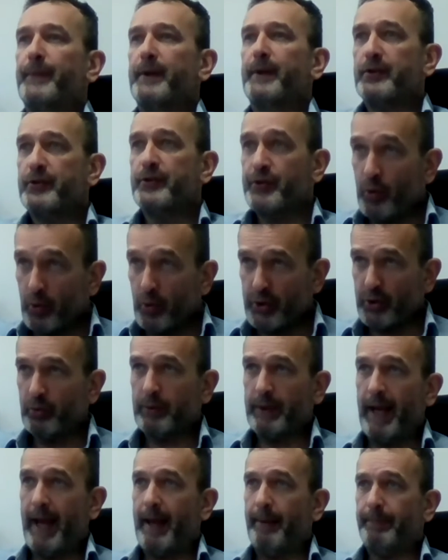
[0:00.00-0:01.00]
social
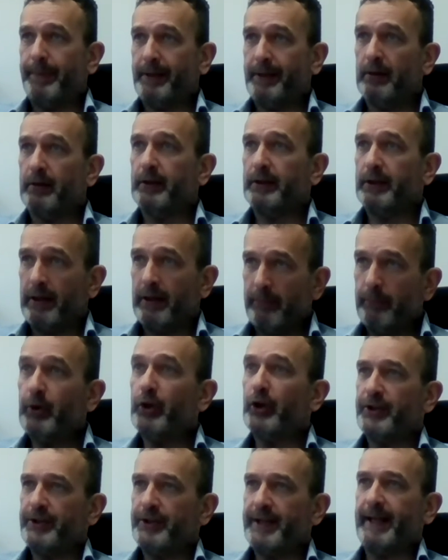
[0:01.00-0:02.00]
capital and
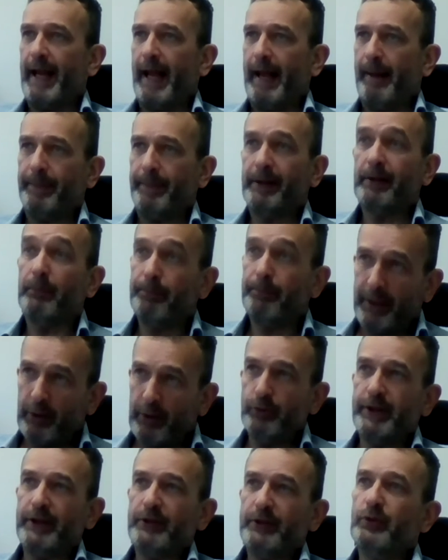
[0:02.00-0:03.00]
community capital,
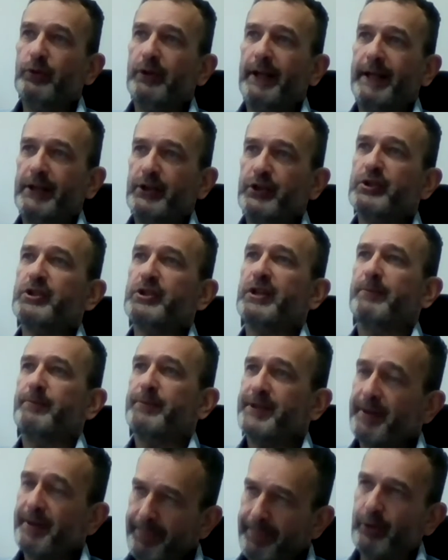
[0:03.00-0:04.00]
building relationships
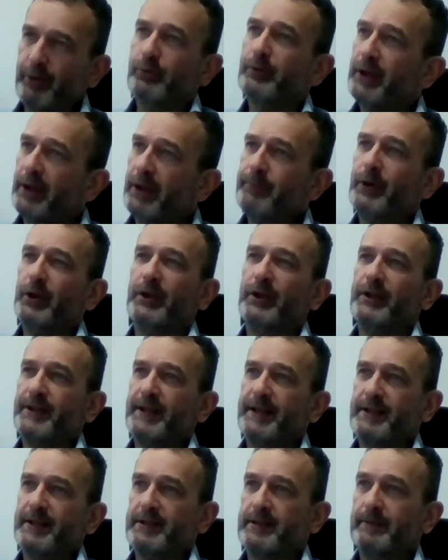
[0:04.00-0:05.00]
to build
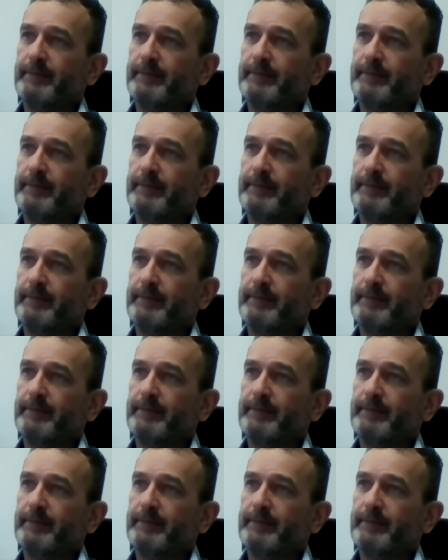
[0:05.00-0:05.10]
communities.